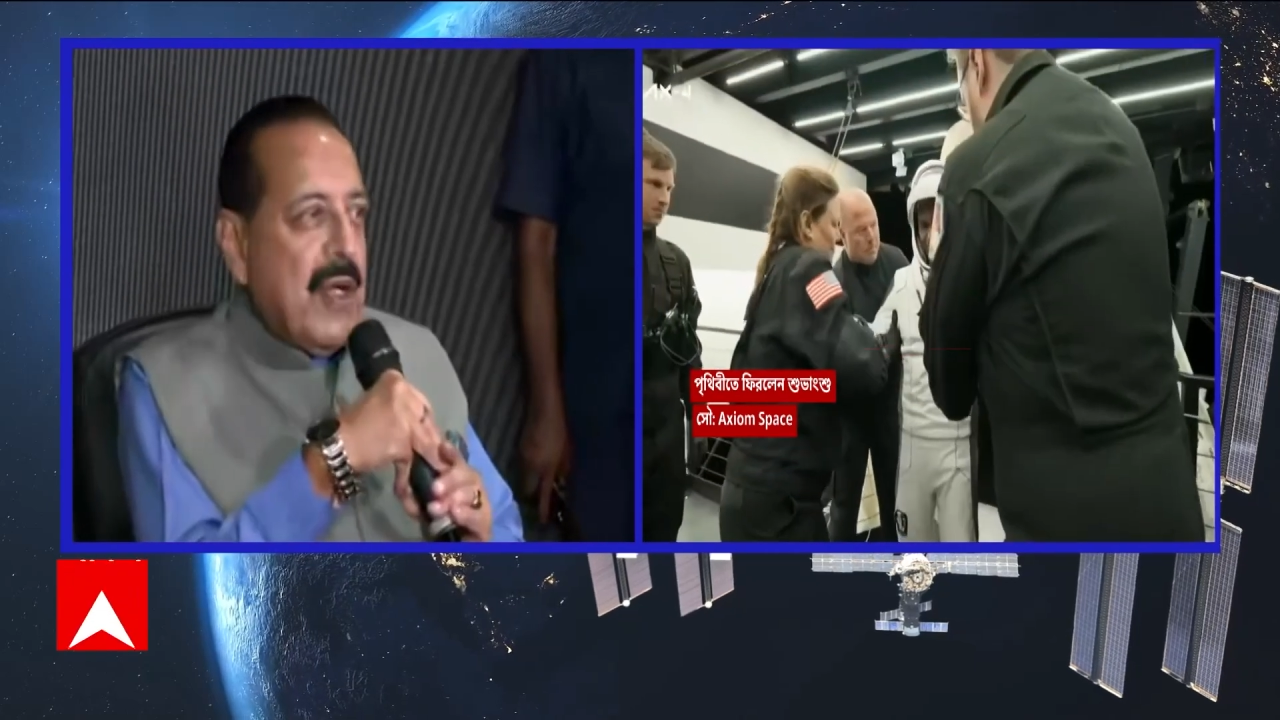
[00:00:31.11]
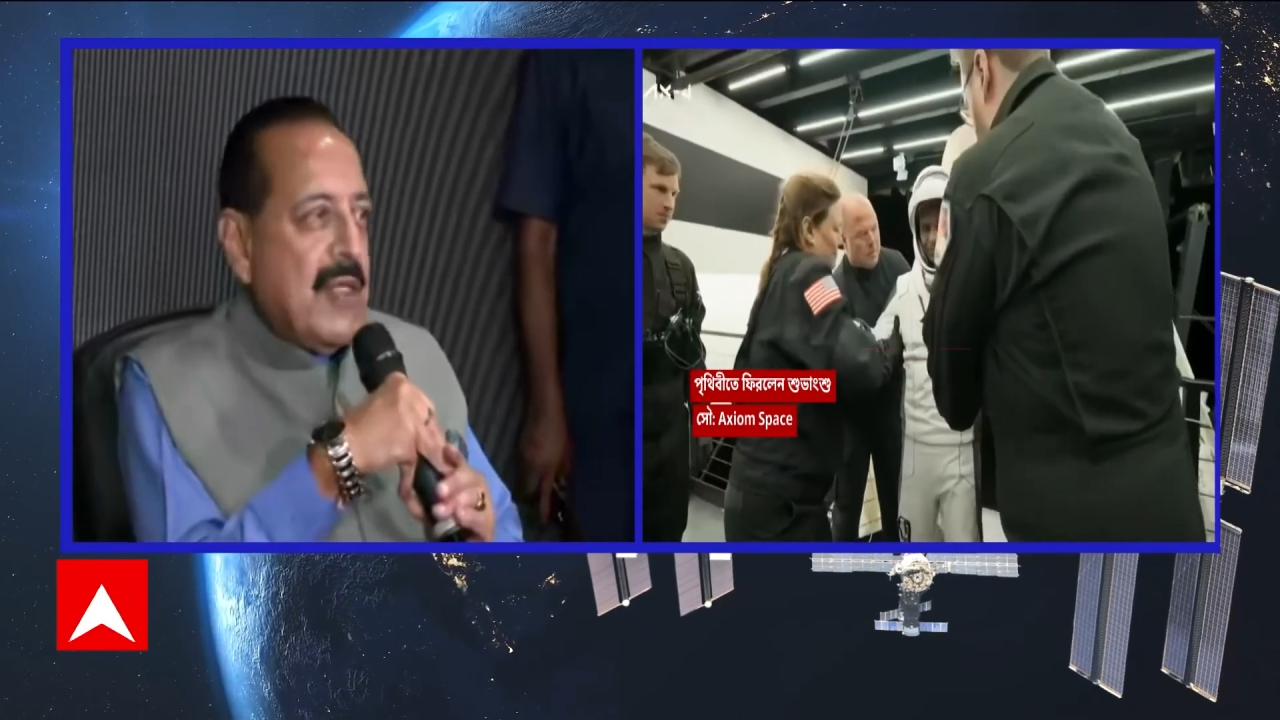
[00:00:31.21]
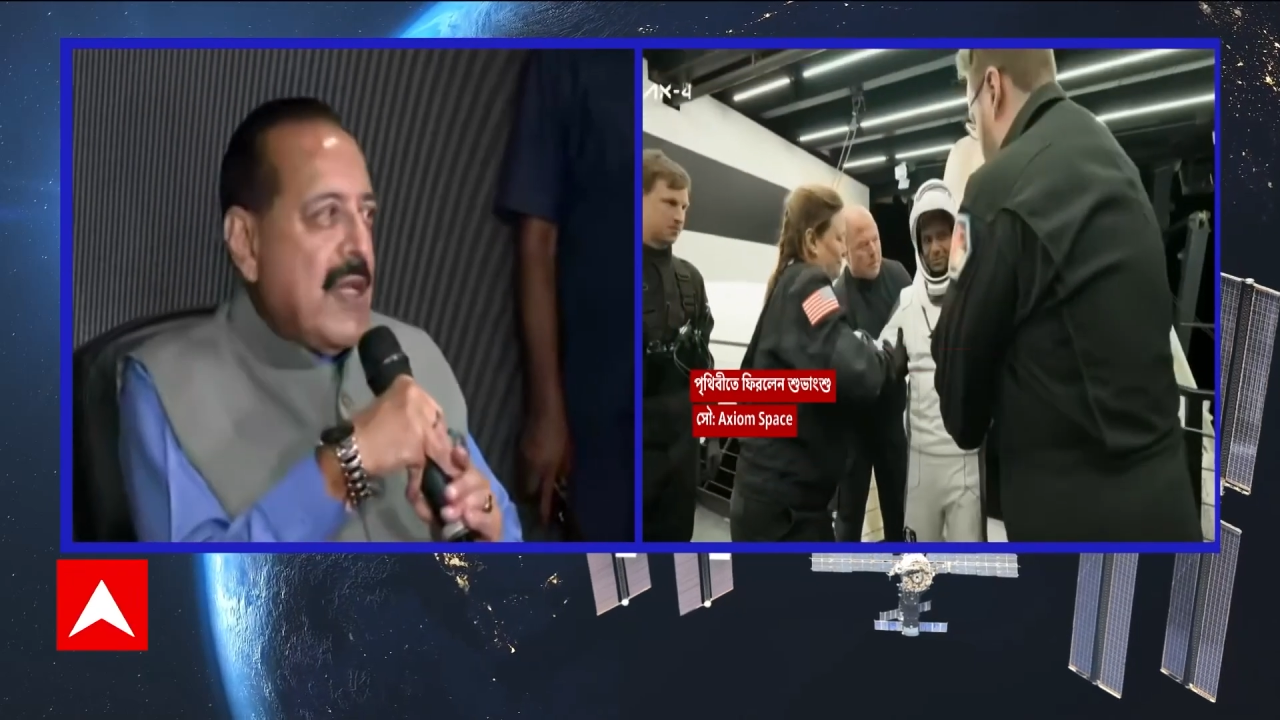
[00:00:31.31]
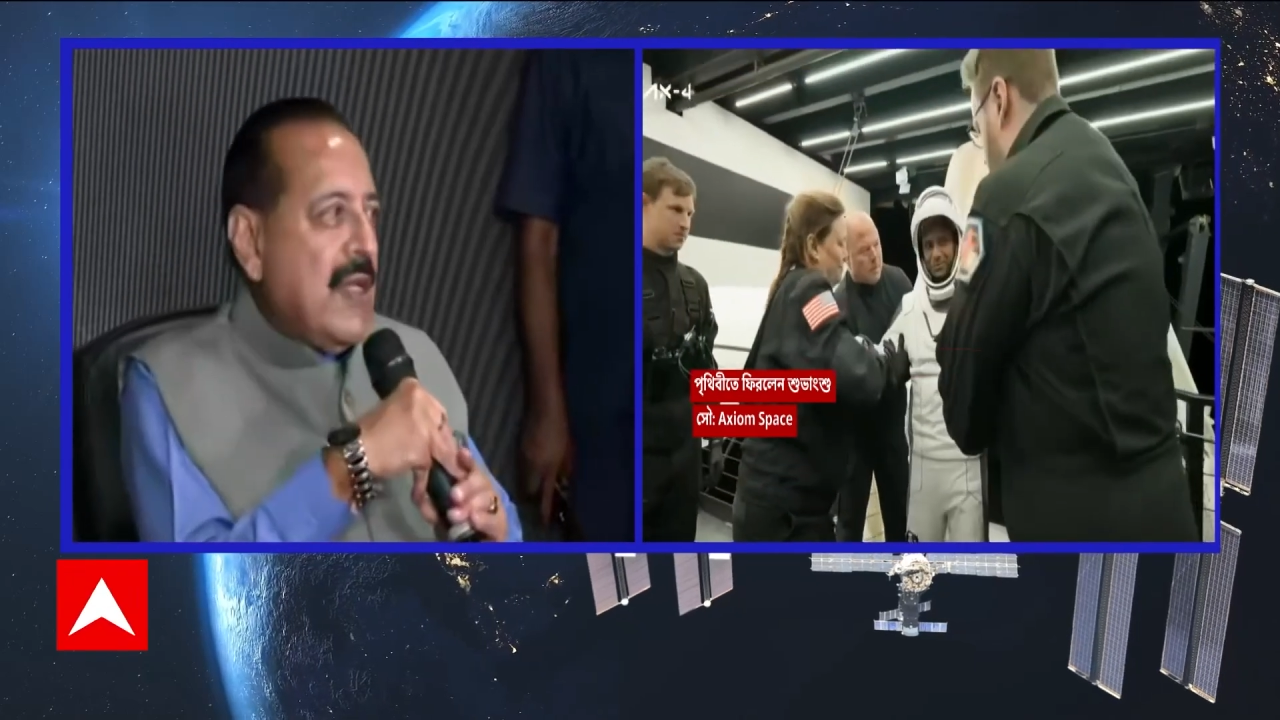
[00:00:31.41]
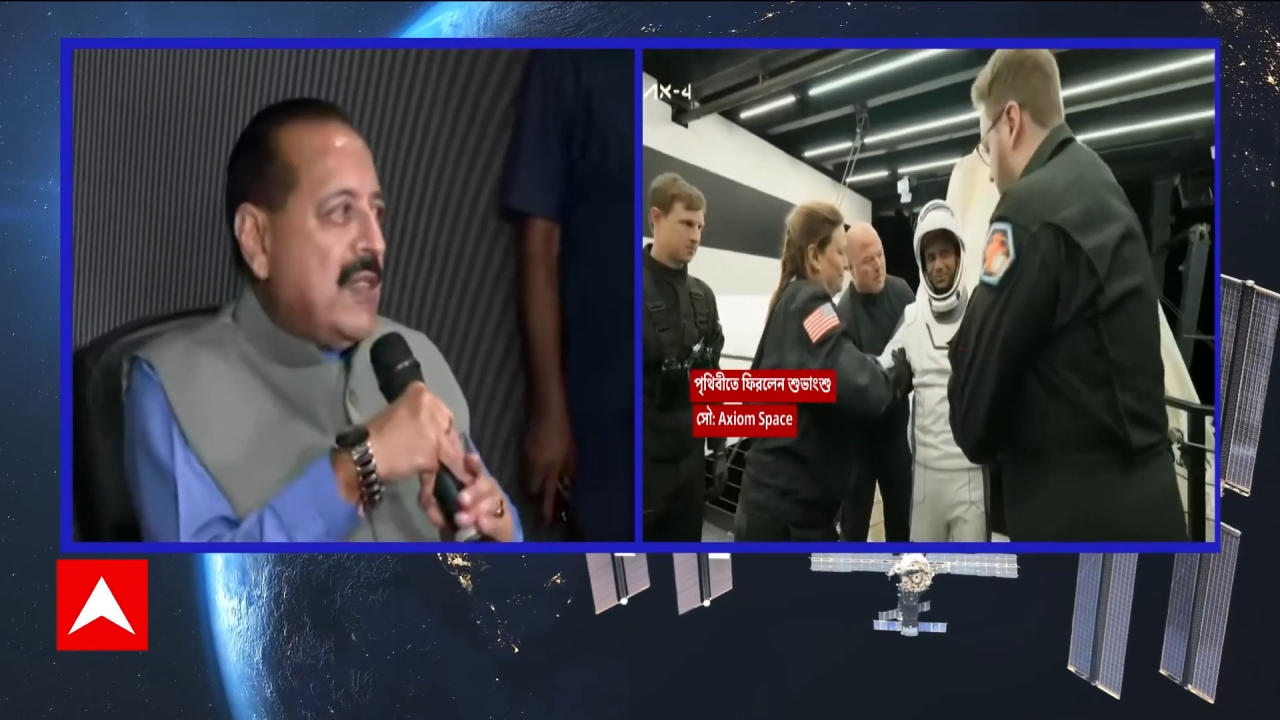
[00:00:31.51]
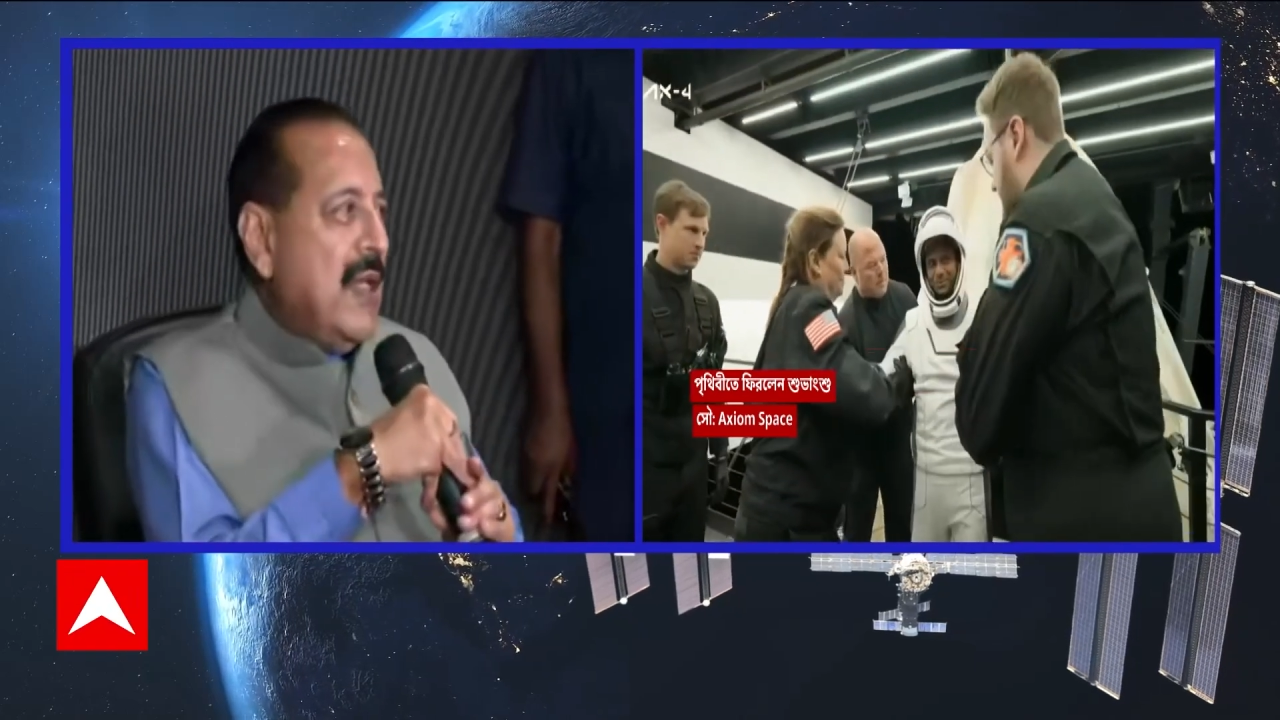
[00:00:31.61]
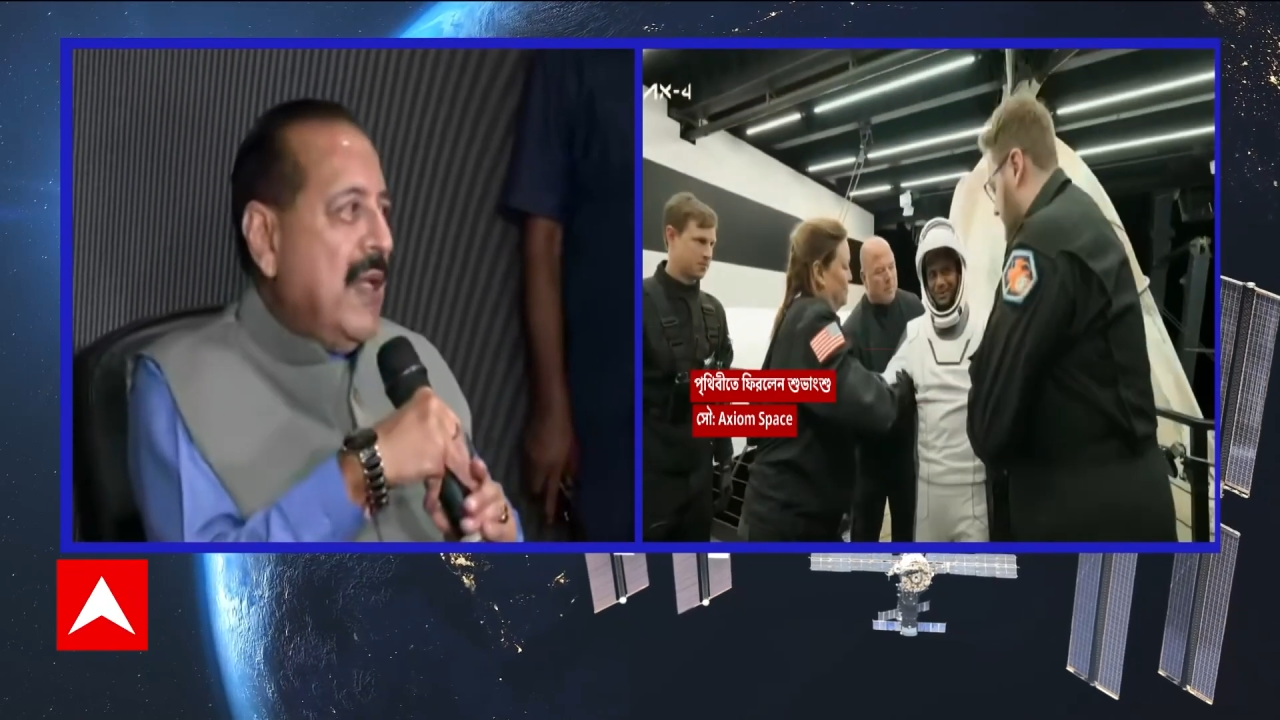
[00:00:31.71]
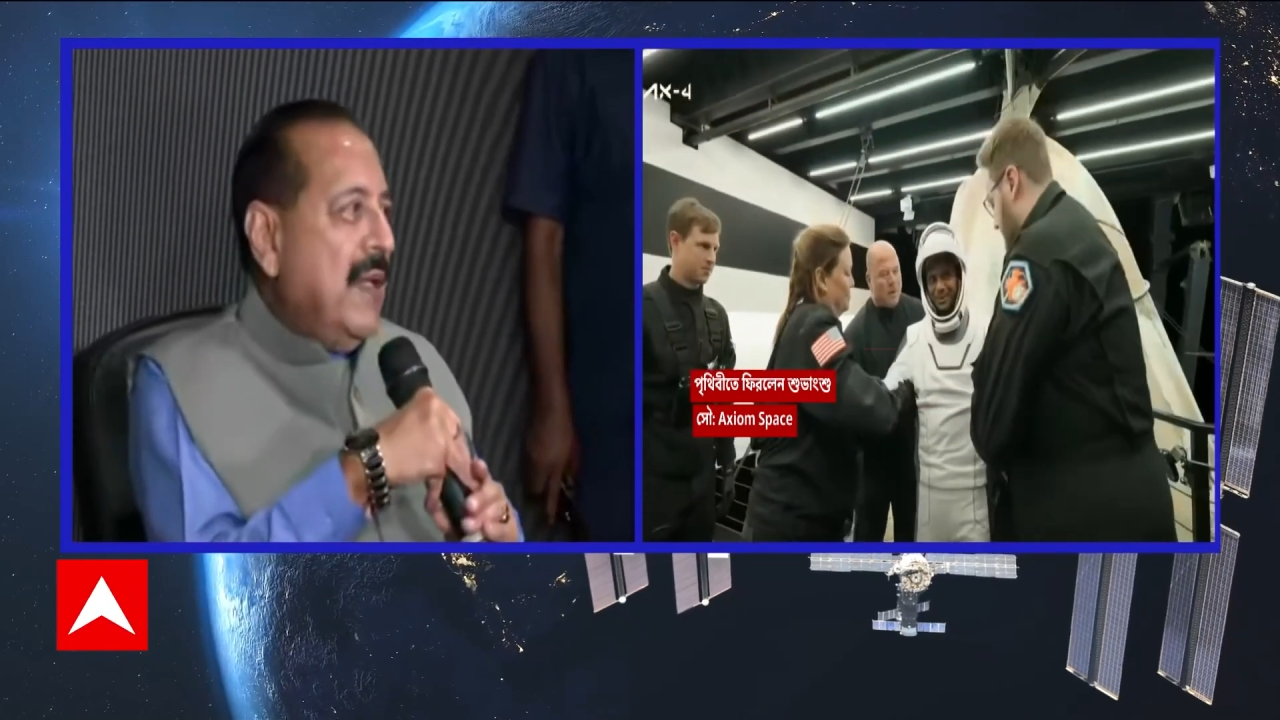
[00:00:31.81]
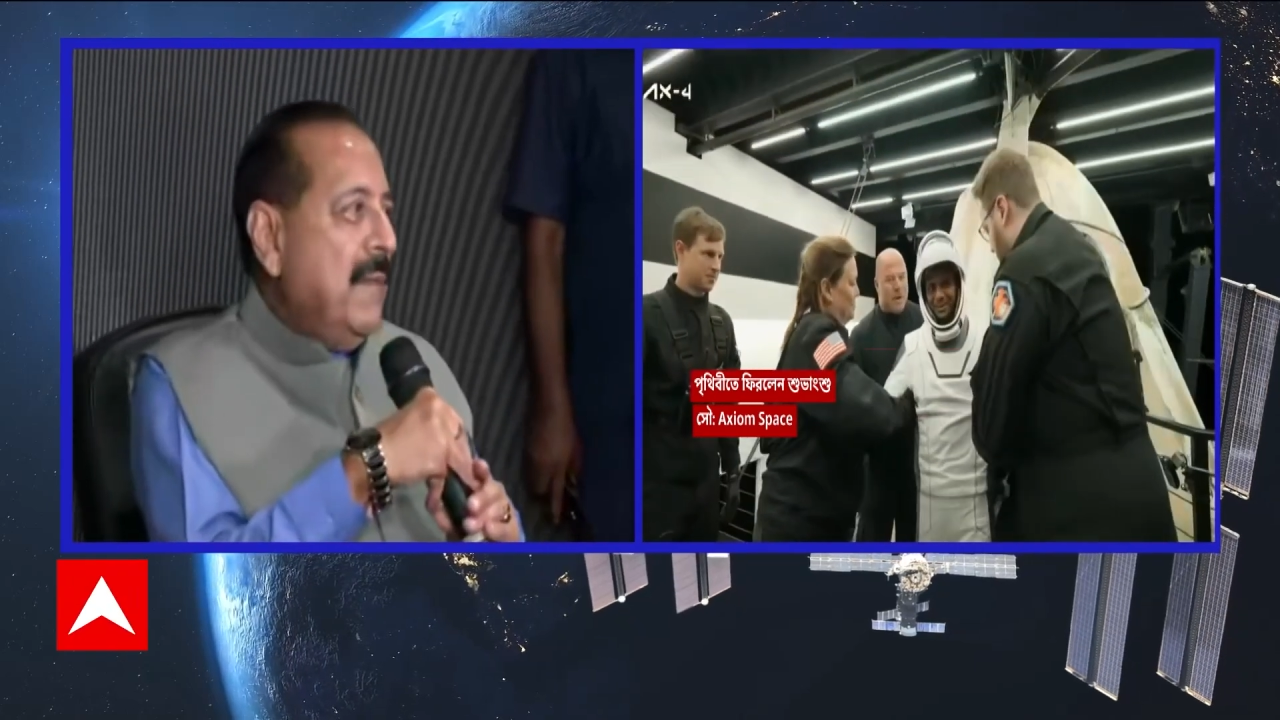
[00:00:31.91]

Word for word: as I said,